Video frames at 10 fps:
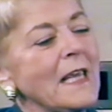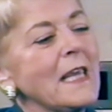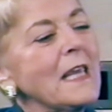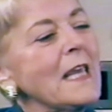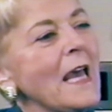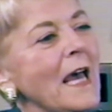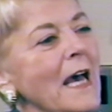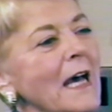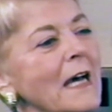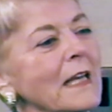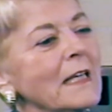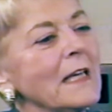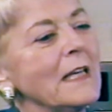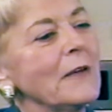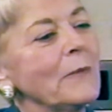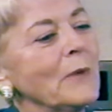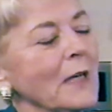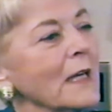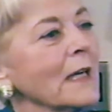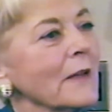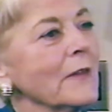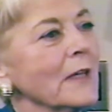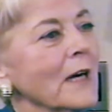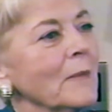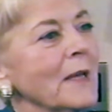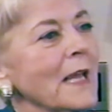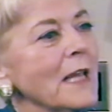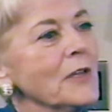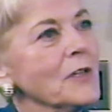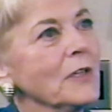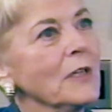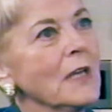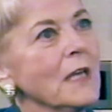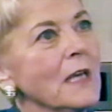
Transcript: he had, when I got the nomination,